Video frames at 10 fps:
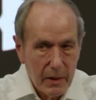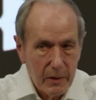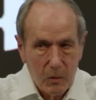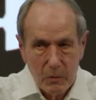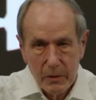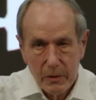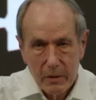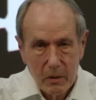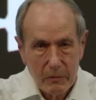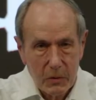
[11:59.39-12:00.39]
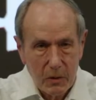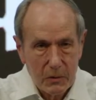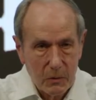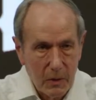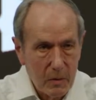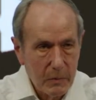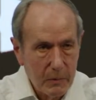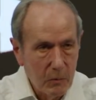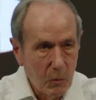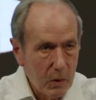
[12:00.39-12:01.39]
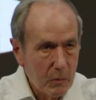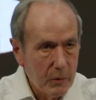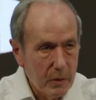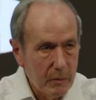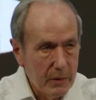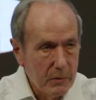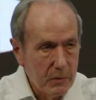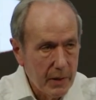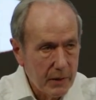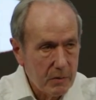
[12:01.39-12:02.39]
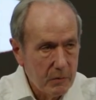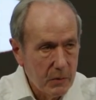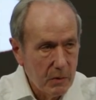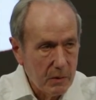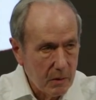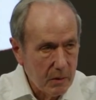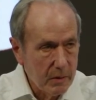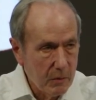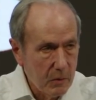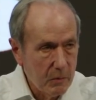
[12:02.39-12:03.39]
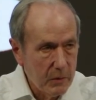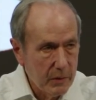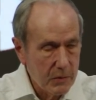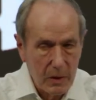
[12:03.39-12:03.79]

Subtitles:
And over the, you know, I've talked to a lot of people who work with him in Jacksonville and Cleveland over the years.